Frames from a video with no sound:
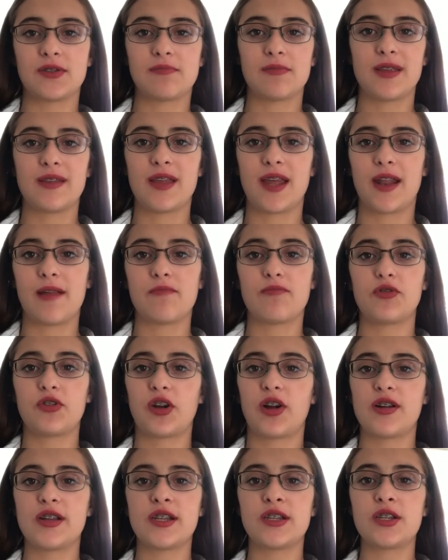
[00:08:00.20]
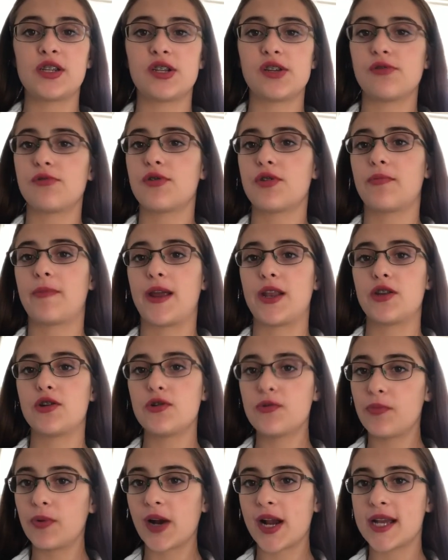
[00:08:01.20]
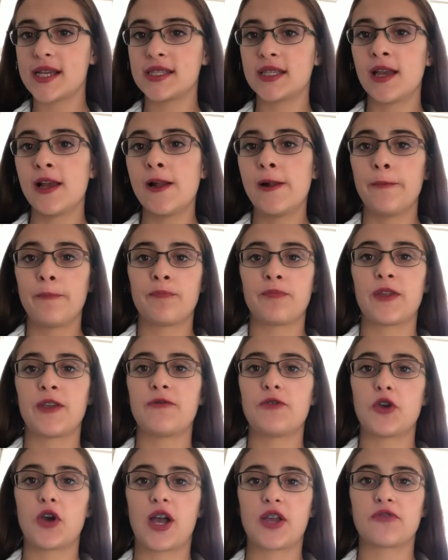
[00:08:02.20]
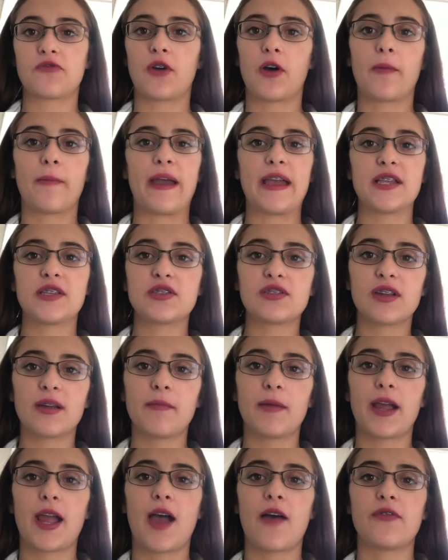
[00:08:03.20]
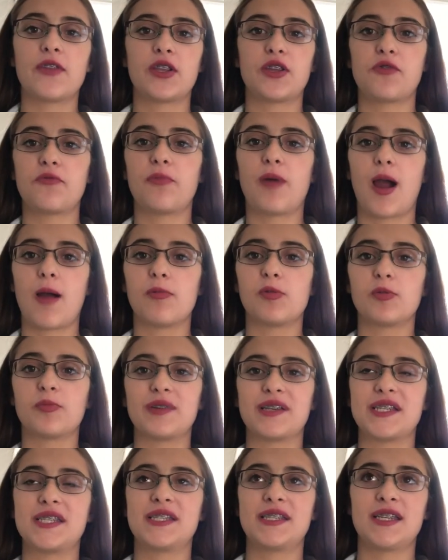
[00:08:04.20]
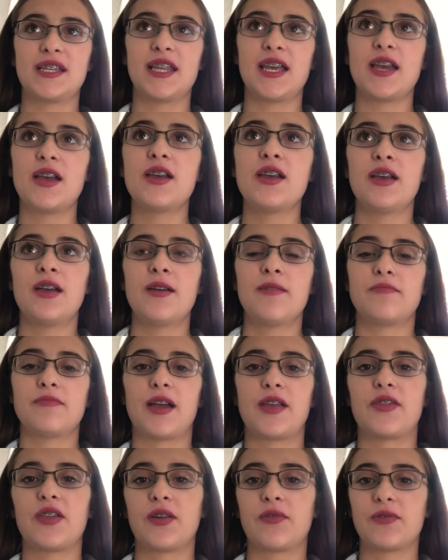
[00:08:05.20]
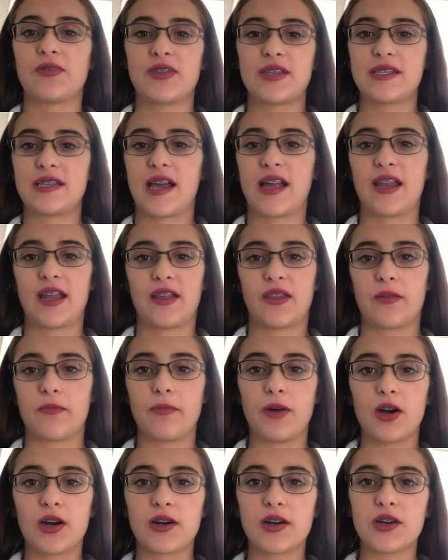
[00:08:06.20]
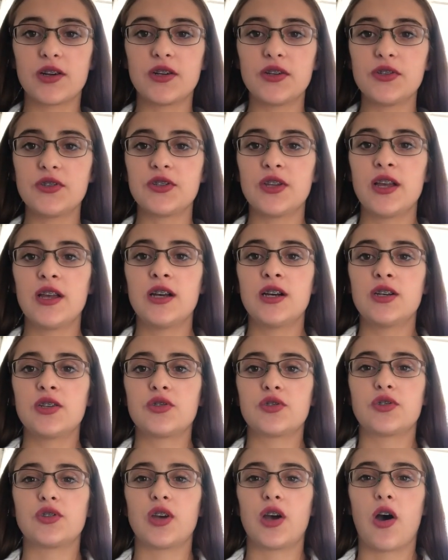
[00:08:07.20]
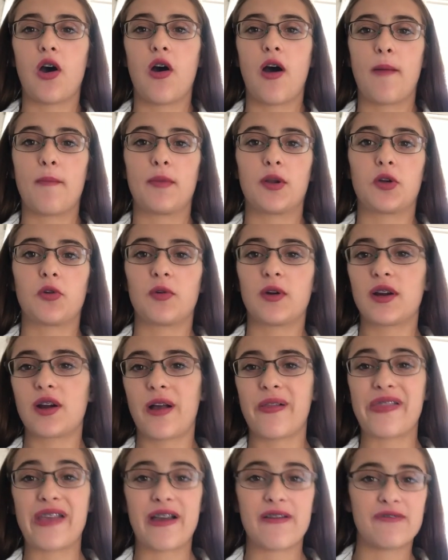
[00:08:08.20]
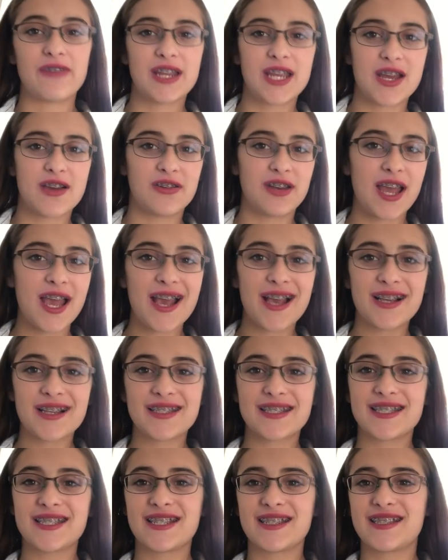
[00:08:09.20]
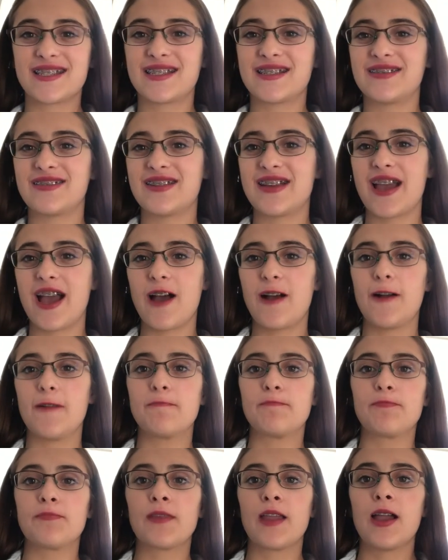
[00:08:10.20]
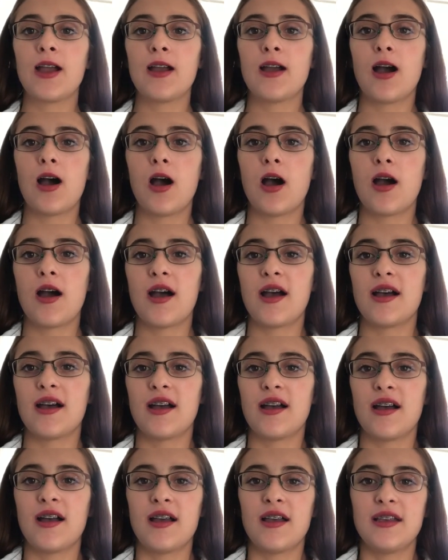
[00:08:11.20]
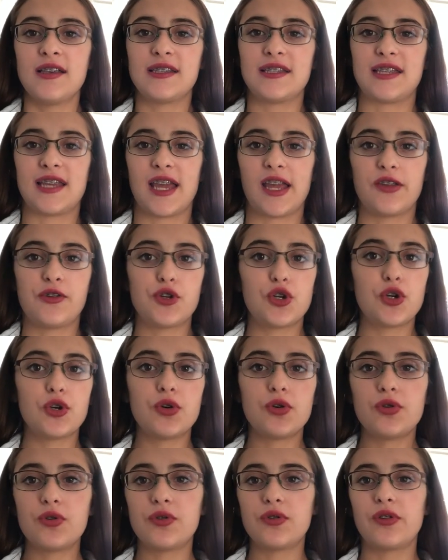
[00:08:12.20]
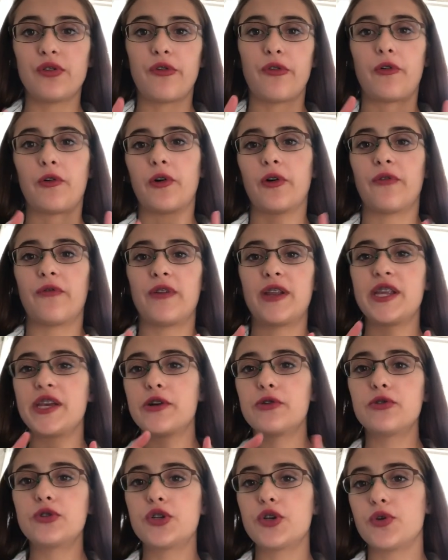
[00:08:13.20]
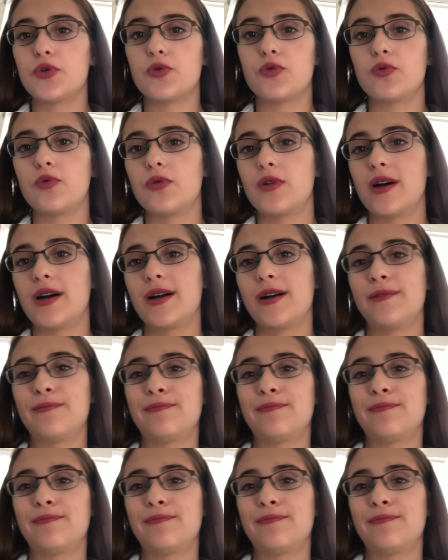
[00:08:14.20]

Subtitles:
something that I'm starting to do with my new brace. If you guys follow my Instagram account, then you've probably seen it. My thing with the signing and the markers. So I'm going to work on that video next. So yeah, stay tuned for video 2.